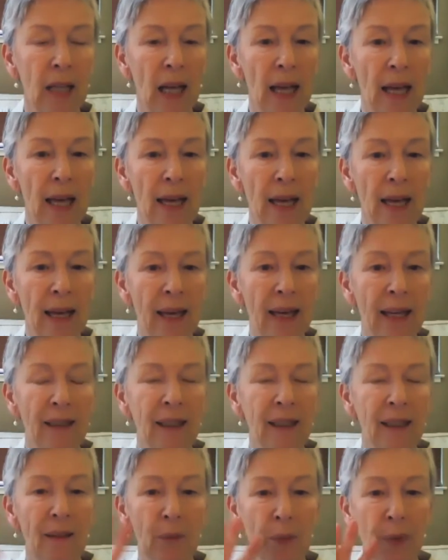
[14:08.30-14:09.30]
and
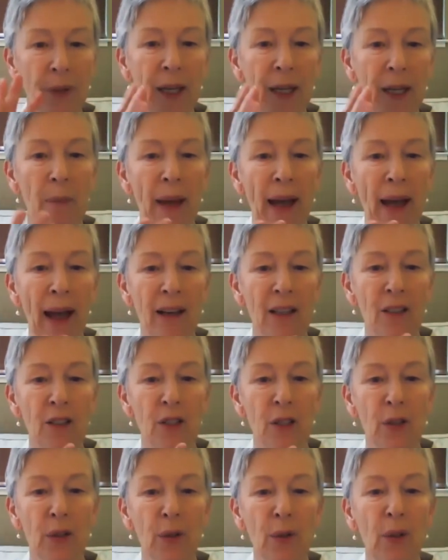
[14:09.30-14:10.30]
bring it back
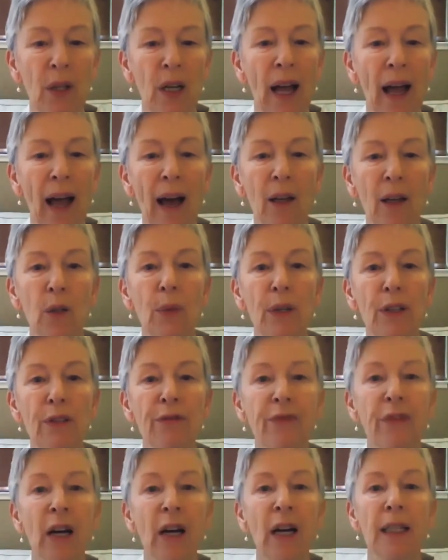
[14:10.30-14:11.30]
to, how do we
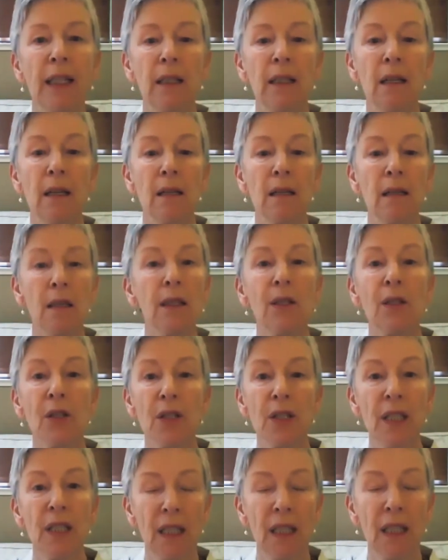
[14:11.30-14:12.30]
find
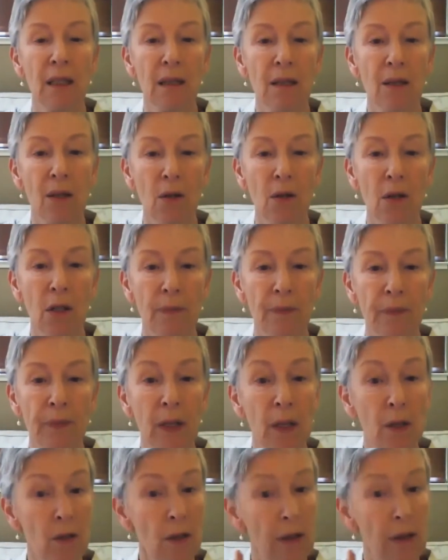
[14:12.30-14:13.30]
security in the soul?
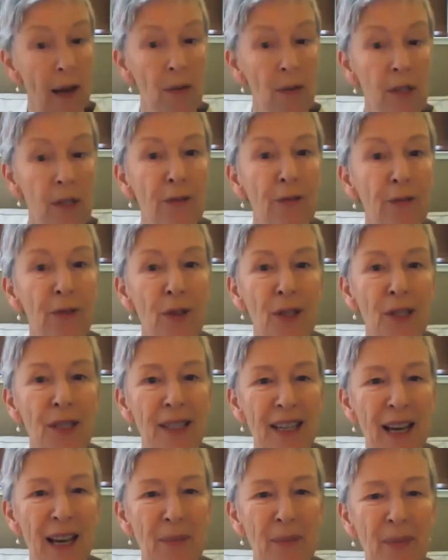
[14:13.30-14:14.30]
So that was the first
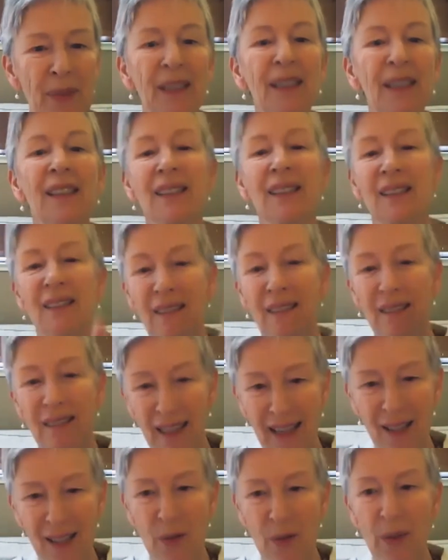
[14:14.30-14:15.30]
step
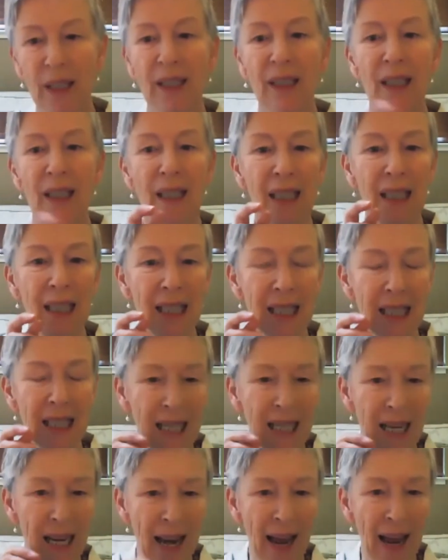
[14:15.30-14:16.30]
last week.
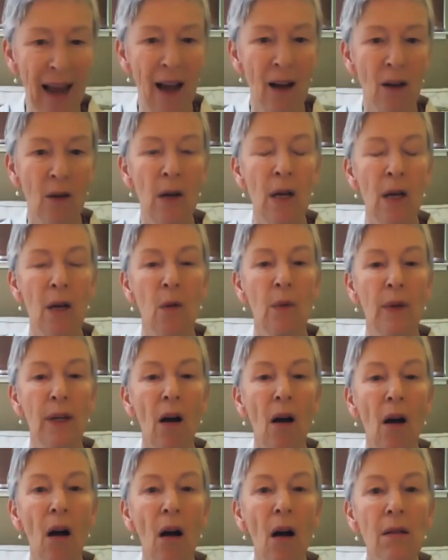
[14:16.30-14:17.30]
Now, we
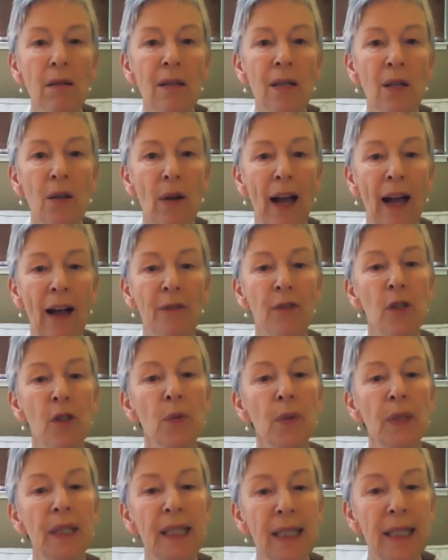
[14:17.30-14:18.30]
also have to
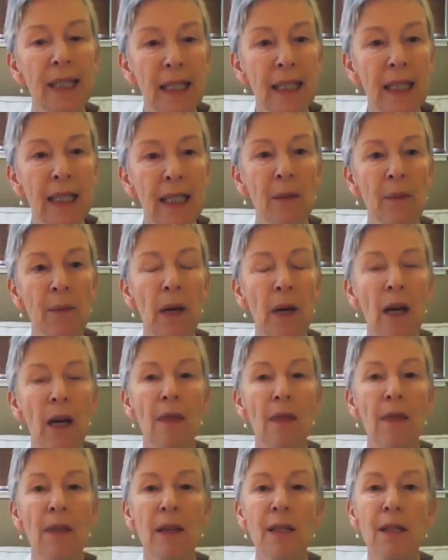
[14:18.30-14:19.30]
redeem
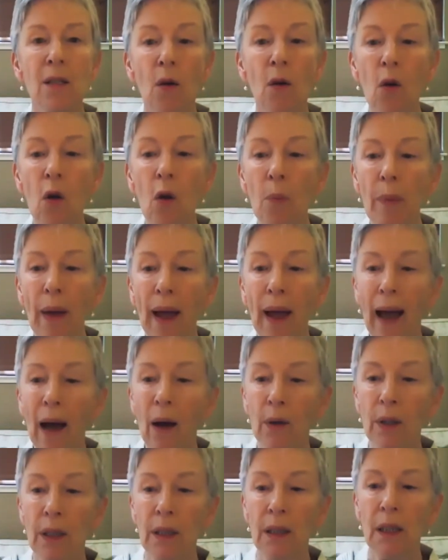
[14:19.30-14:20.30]
the soul
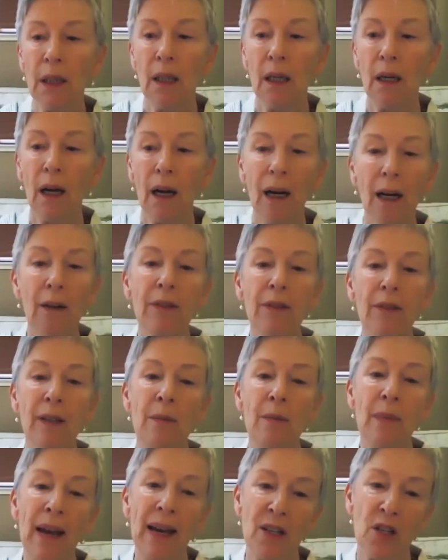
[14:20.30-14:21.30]
power of
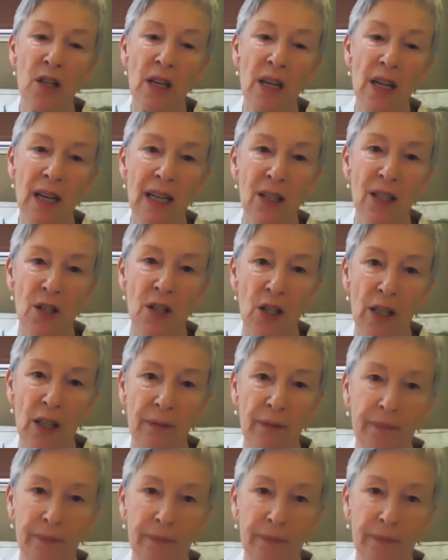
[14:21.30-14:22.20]
imagination,